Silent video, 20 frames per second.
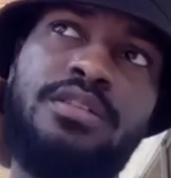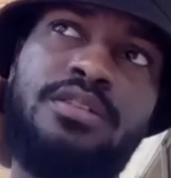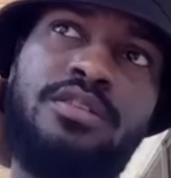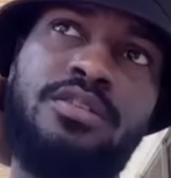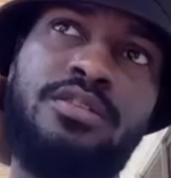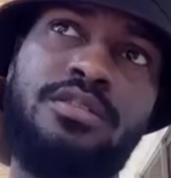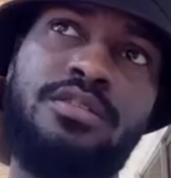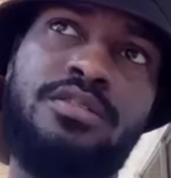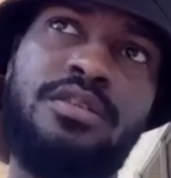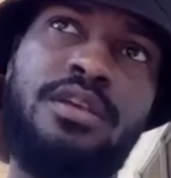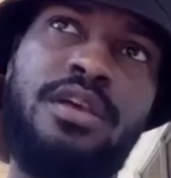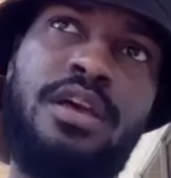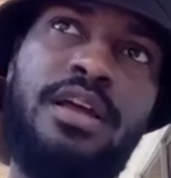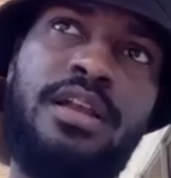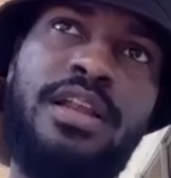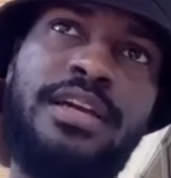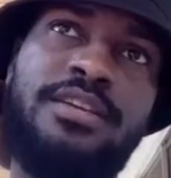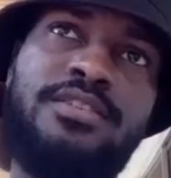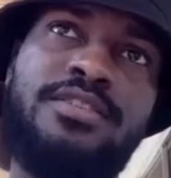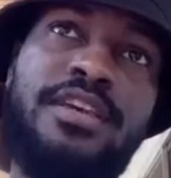because
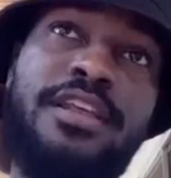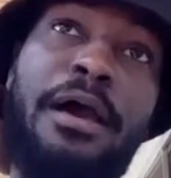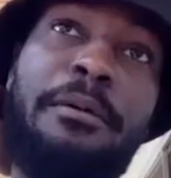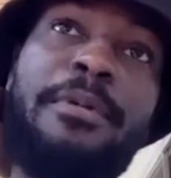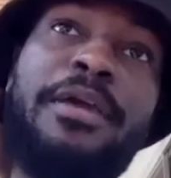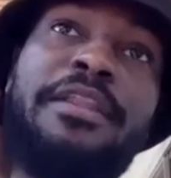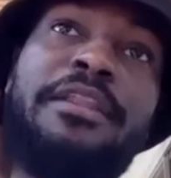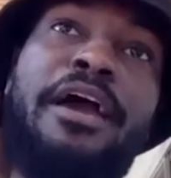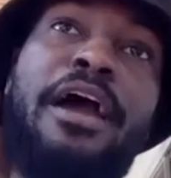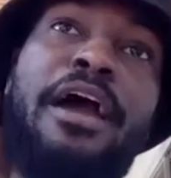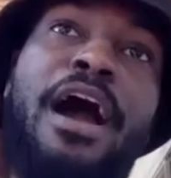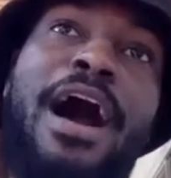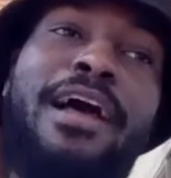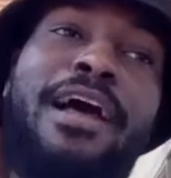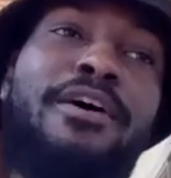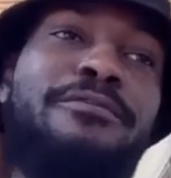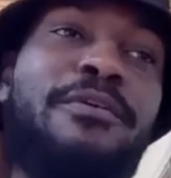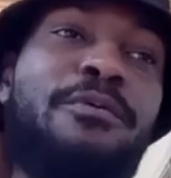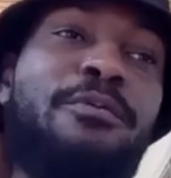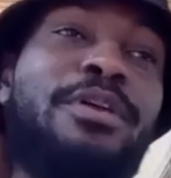like you said, I mean, I
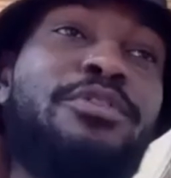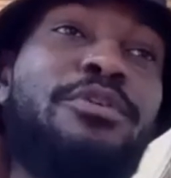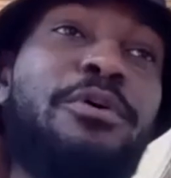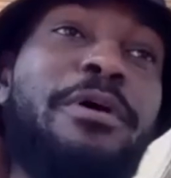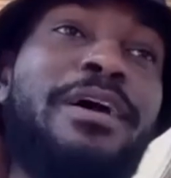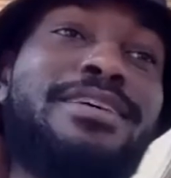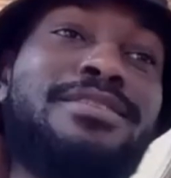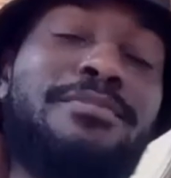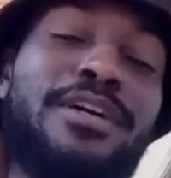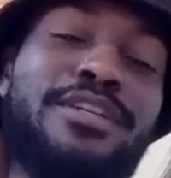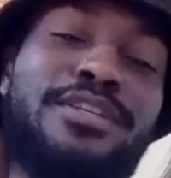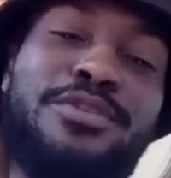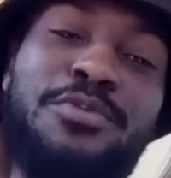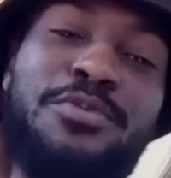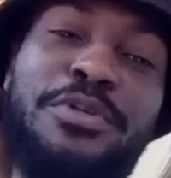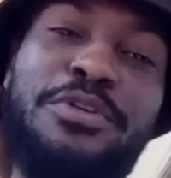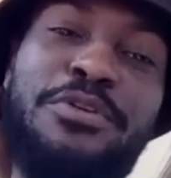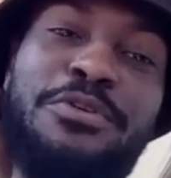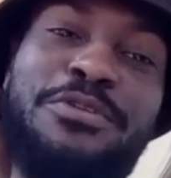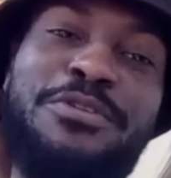don't think we do it as much as
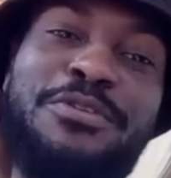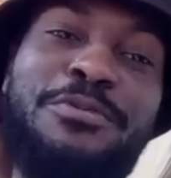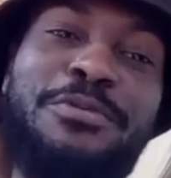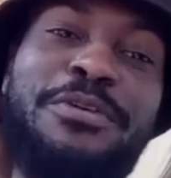we used to.